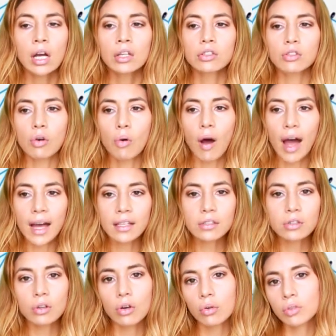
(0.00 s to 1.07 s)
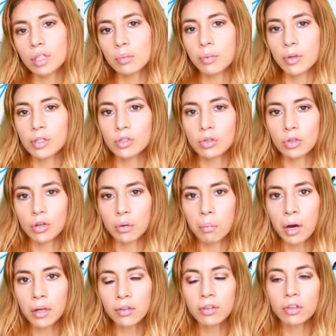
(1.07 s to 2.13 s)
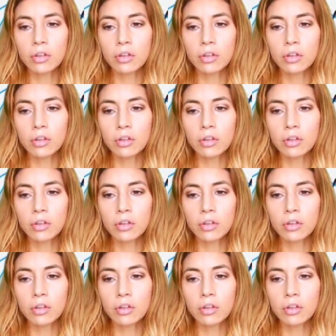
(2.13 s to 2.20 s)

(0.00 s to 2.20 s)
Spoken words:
So as you go deeper into your month,